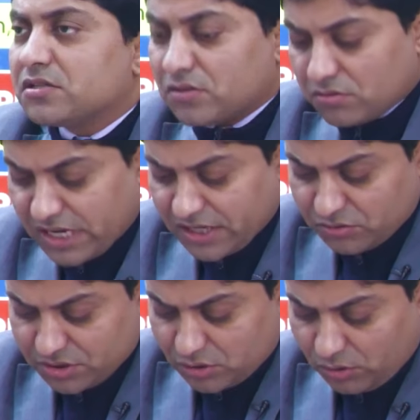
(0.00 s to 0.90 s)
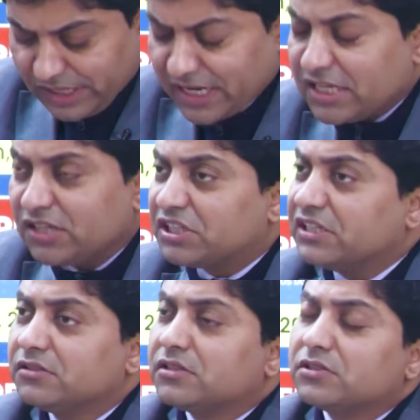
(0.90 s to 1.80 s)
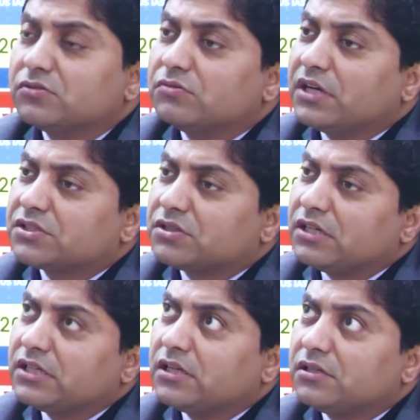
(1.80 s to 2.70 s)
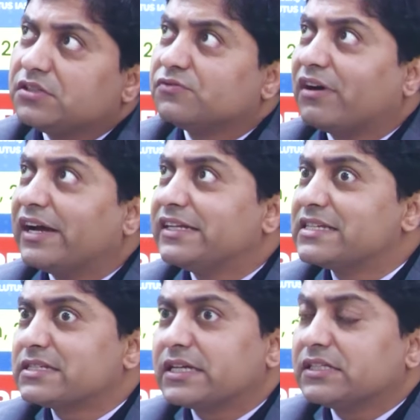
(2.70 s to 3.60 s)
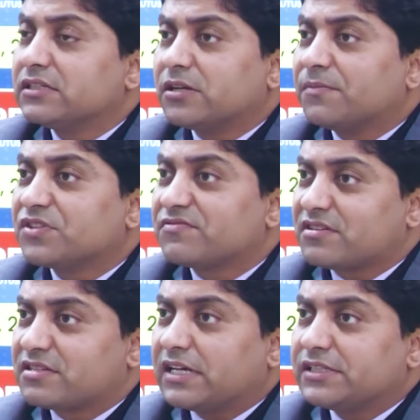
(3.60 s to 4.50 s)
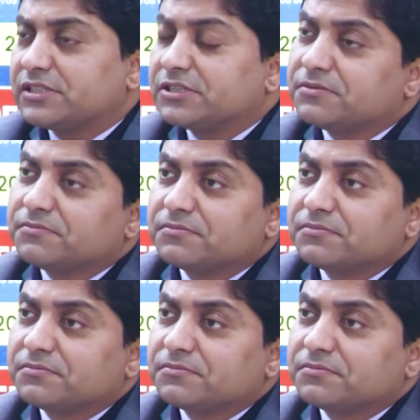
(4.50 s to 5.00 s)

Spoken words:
So can you recall any thinker who actually defined a state in terms of society?